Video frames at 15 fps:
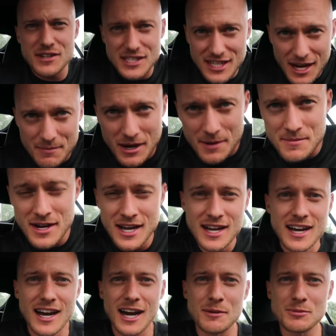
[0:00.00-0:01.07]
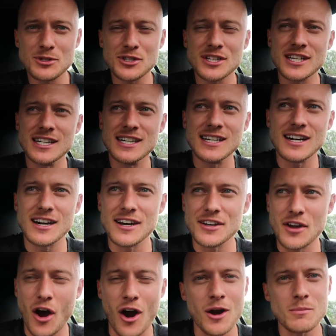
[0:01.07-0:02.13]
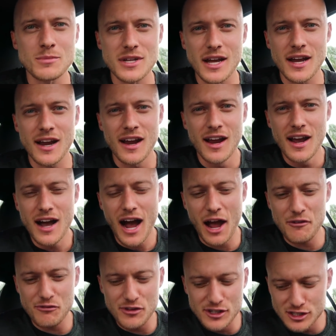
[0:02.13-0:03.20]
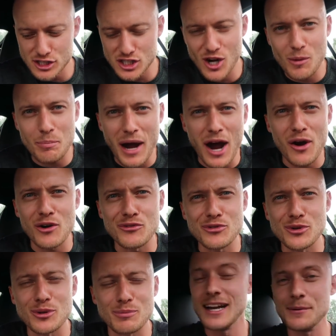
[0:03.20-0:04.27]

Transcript: Every time I'm doing an arm day, I feel so powerful.